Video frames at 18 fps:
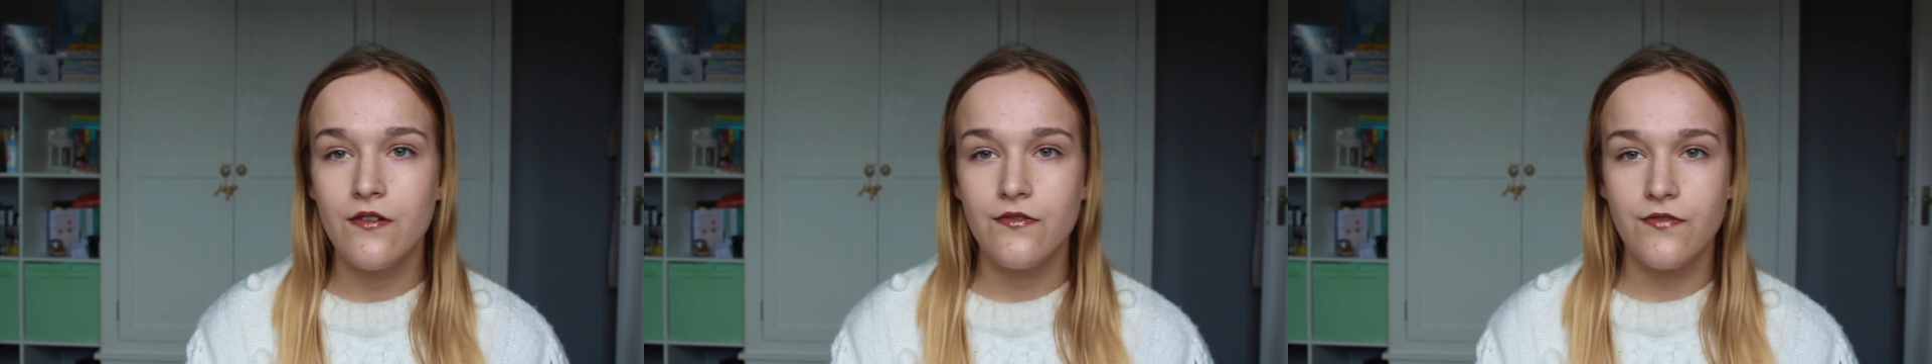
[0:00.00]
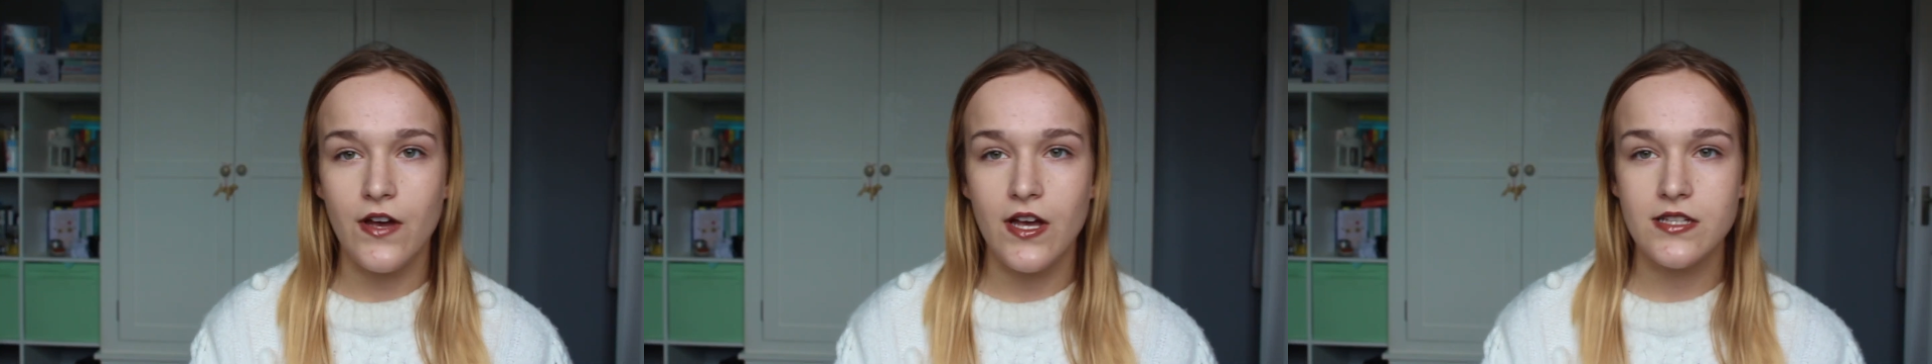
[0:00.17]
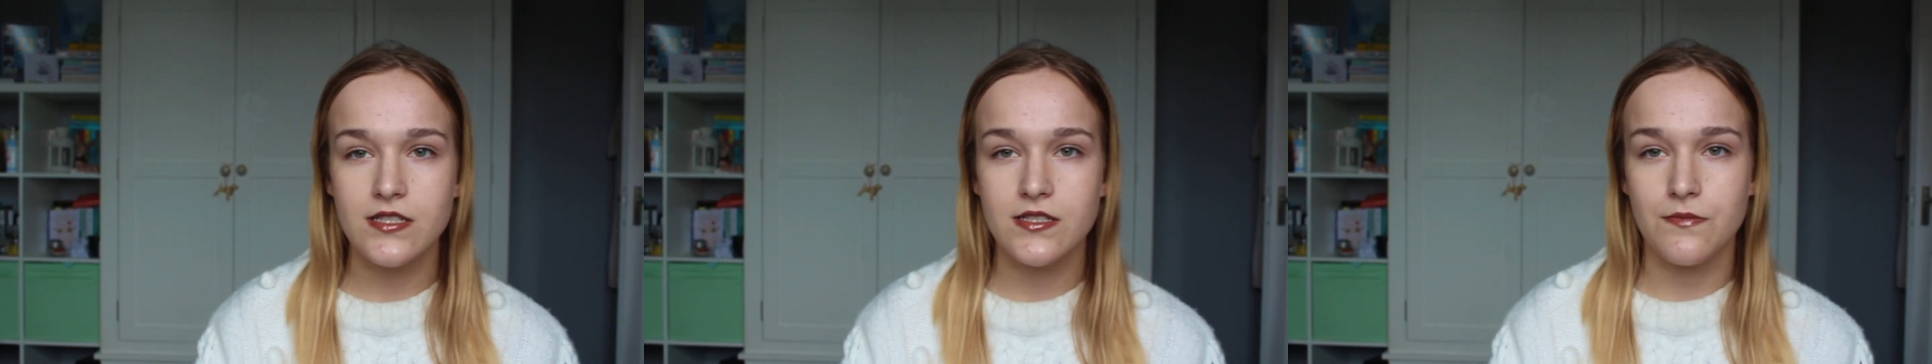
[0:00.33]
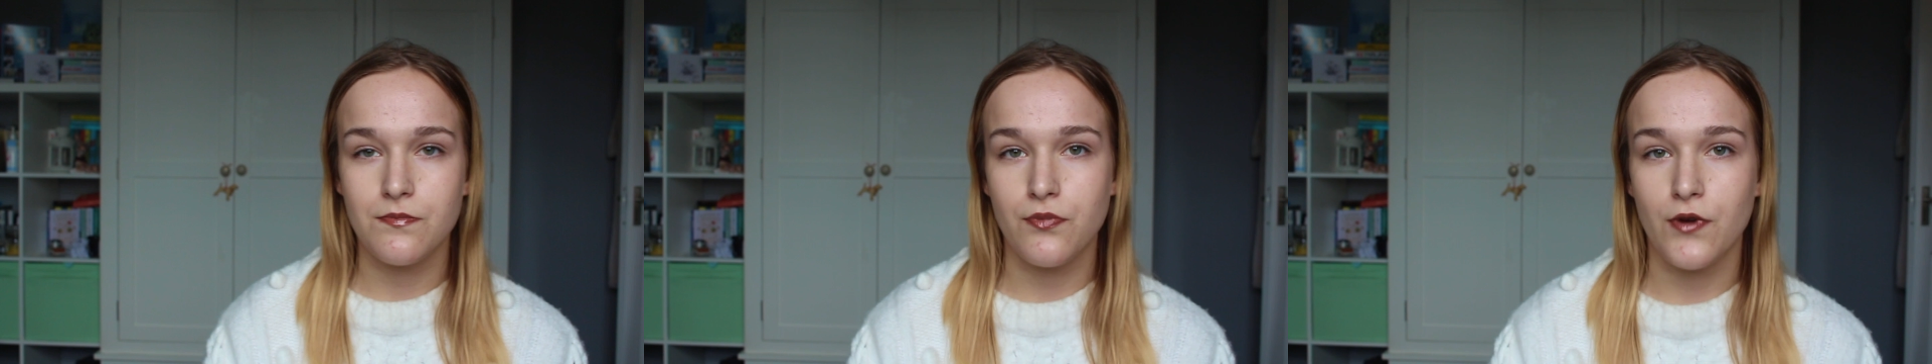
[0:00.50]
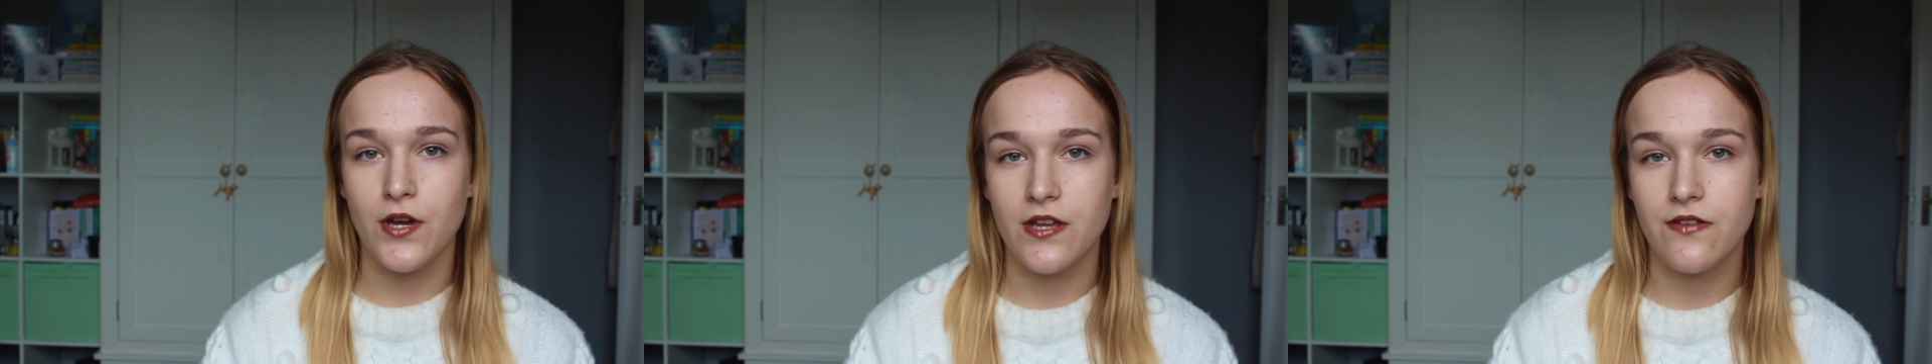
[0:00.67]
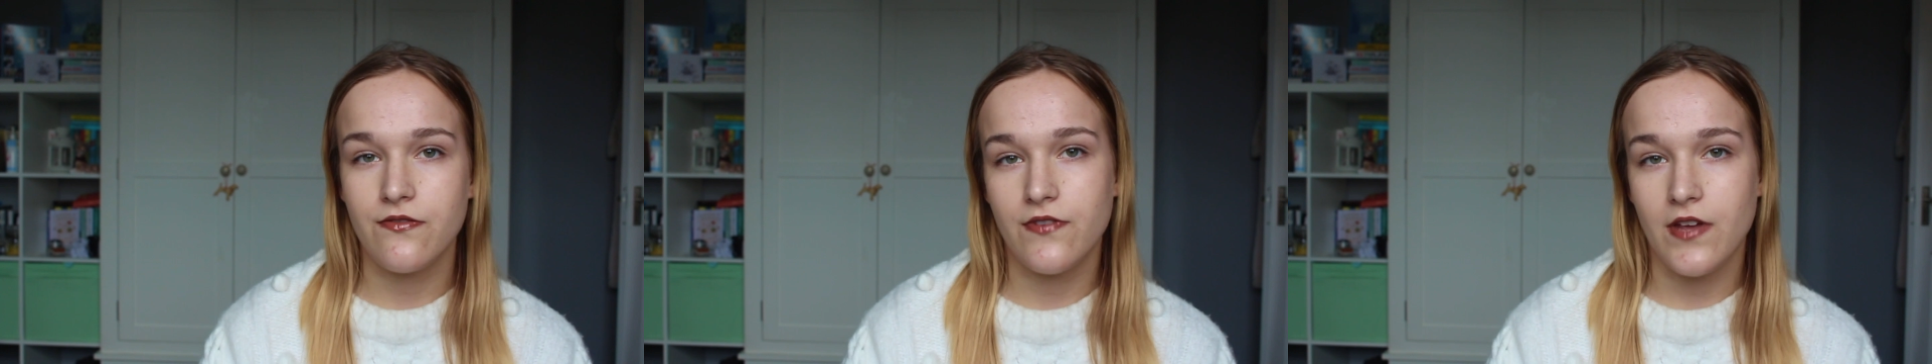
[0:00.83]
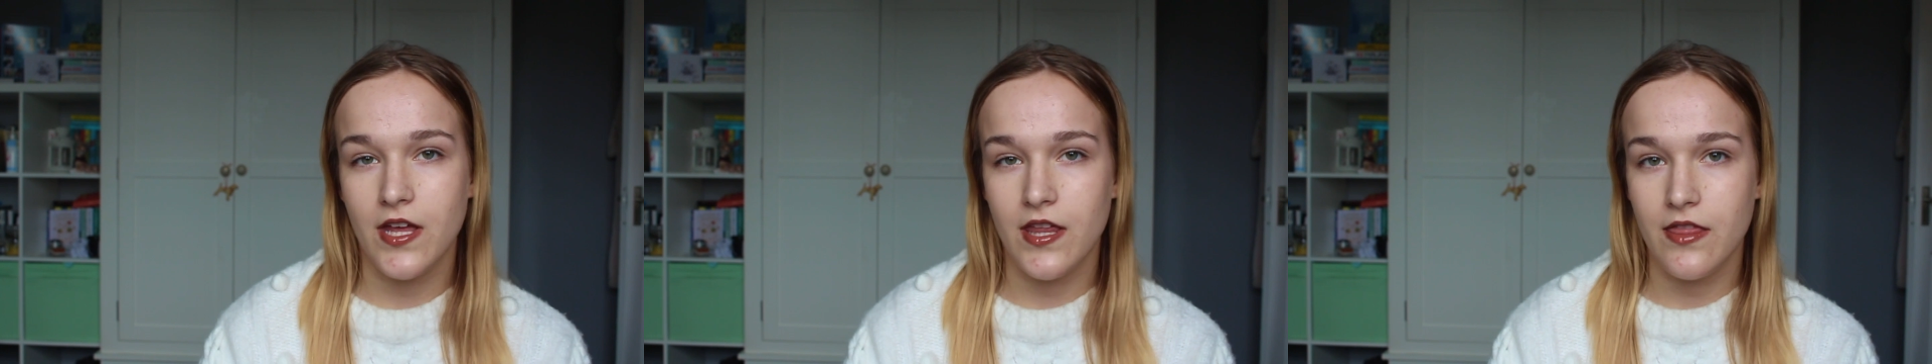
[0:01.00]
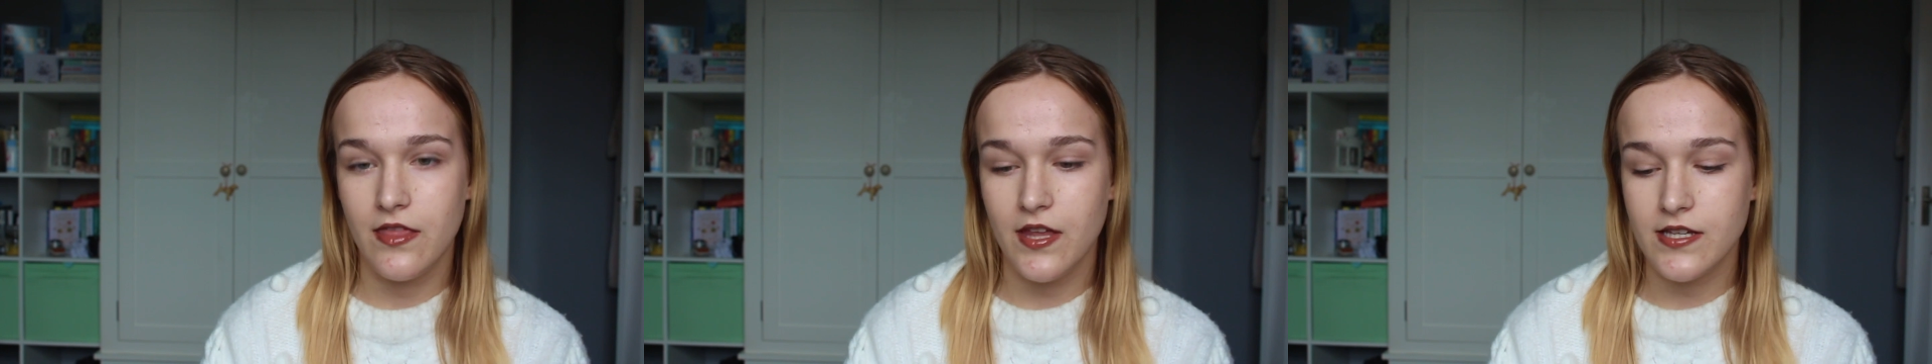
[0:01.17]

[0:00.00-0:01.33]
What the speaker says: first brief in